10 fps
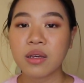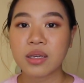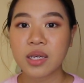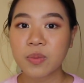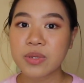
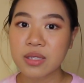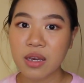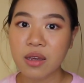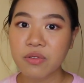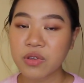Keep
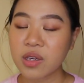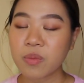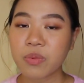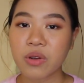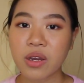safe, keep
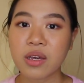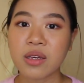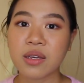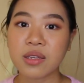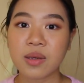
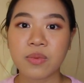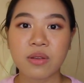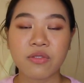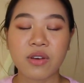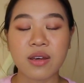praying, and keep the
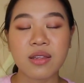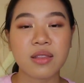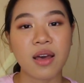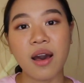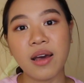
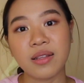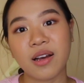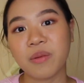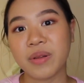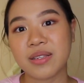faith, and
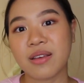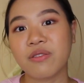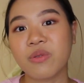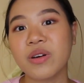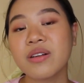God bless
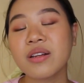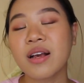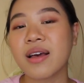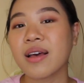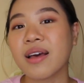everyone.
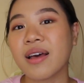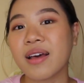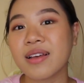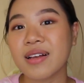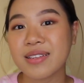
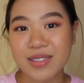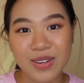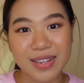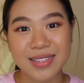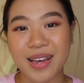I'll see you
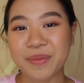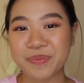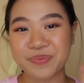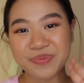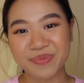next time.
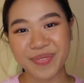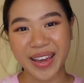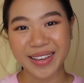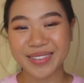Bye.